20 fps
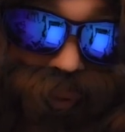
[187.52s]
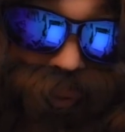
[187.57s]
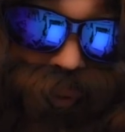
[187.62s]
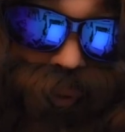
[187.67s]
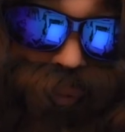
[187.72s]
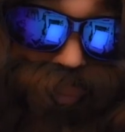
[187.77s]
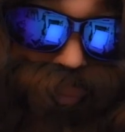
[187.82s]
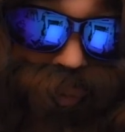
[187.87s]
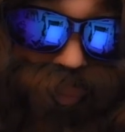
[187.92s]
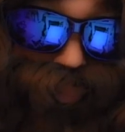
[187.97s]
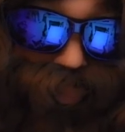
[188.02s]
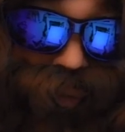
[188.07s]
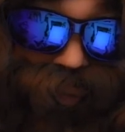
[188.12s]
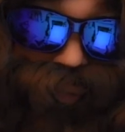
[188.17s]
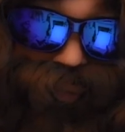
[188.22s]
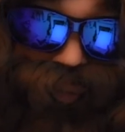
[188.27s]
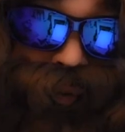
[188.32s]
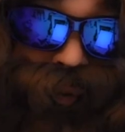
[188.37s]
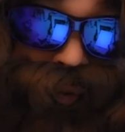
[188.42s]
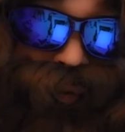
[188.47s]
I'm gonna beat you
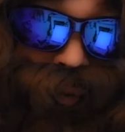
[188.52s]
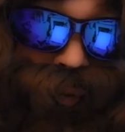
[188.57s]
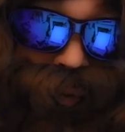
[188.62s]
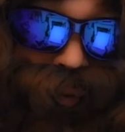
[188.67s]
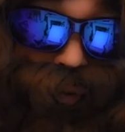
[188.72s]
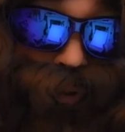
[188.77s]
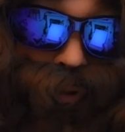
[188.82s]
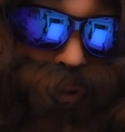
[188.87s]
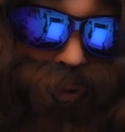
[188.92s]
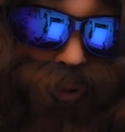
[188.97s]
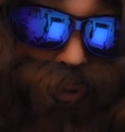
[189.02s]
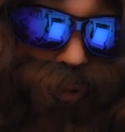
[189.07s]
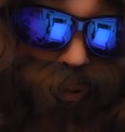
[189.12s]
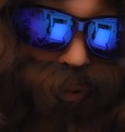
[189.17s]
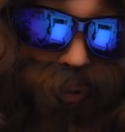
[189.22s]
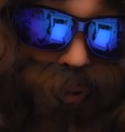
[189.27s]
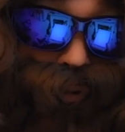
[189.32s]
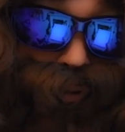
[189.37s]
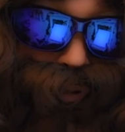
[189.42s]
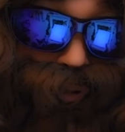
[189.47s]
down like a no
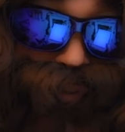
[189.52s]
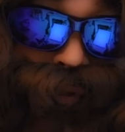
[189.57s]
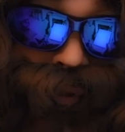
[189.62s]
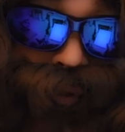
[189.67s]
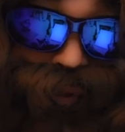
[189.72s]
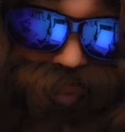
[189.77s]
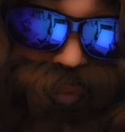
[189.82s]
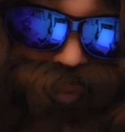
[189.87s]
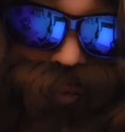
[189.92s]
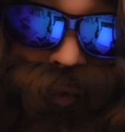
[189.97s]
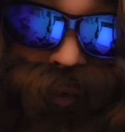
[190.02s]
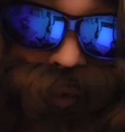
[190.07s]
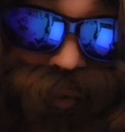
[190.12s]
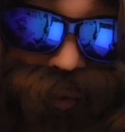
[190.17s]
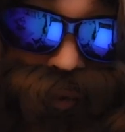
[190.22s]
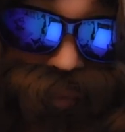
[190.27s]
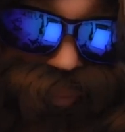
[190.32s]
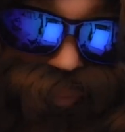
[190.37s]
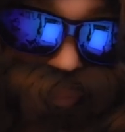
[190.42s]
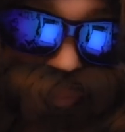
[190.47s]
good old Teddy Freddy.